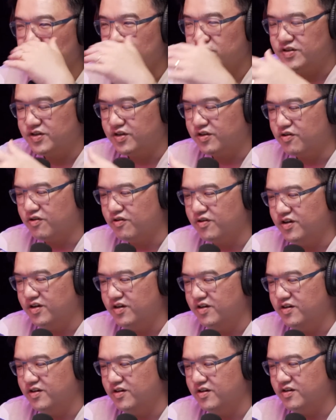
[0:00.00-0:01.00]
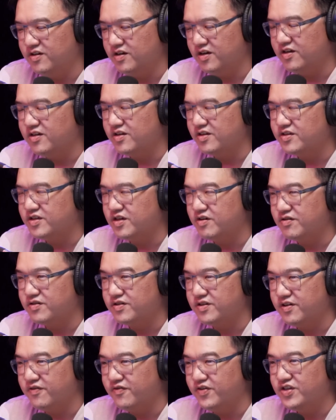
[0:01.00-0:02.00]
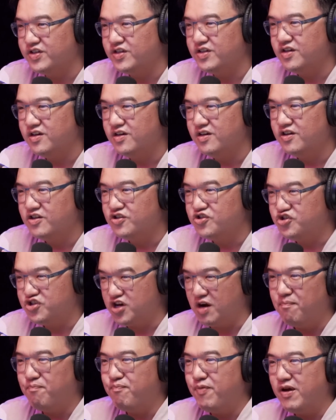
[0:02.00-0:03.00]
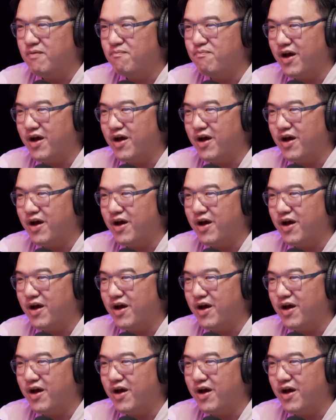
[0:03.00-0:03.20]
security, the Secret Service jumping,